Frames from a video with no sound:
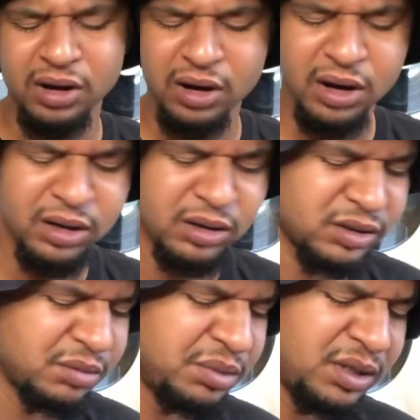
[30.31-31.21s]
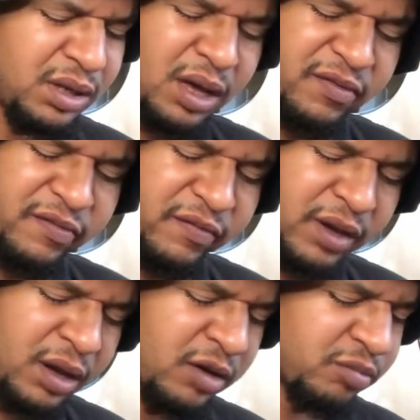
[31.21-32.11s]
harder to be a
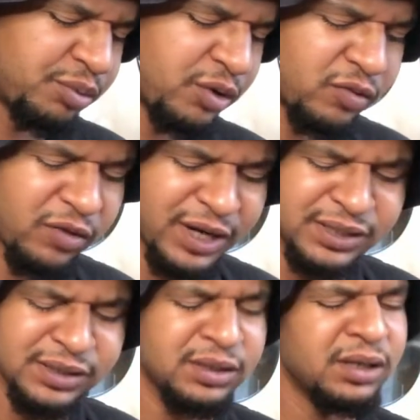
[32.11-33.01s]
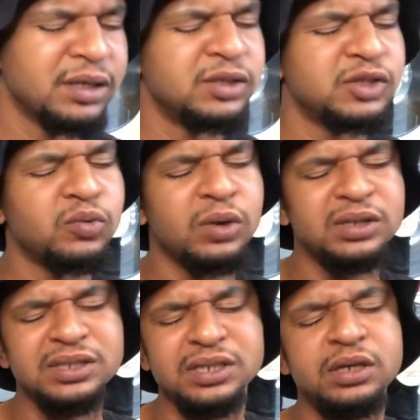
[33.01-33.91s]
fan of pro wrestling in
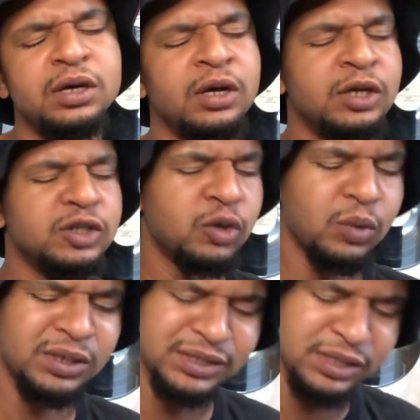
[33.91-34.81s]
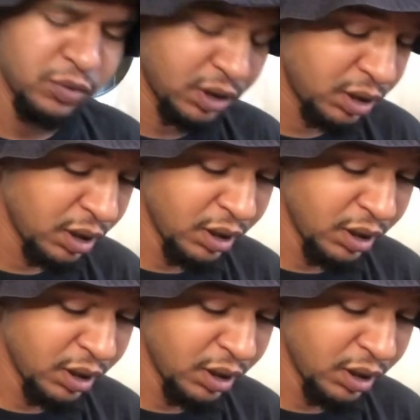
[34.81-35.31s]
2021.